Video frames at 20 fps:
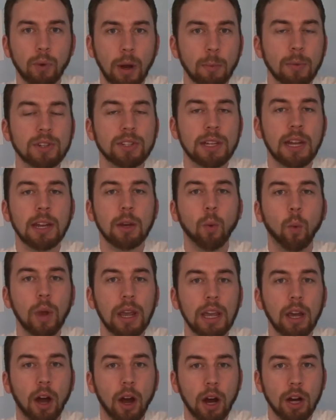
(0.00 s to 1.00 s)
representing
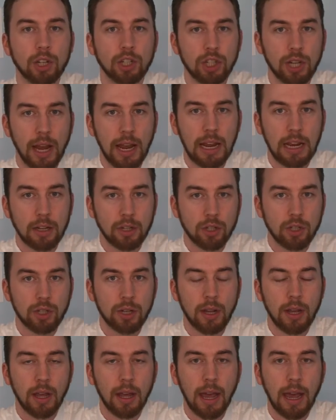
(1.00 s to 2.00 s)
We Are
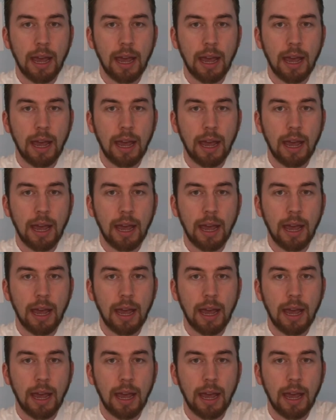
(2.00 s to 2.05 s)
Change.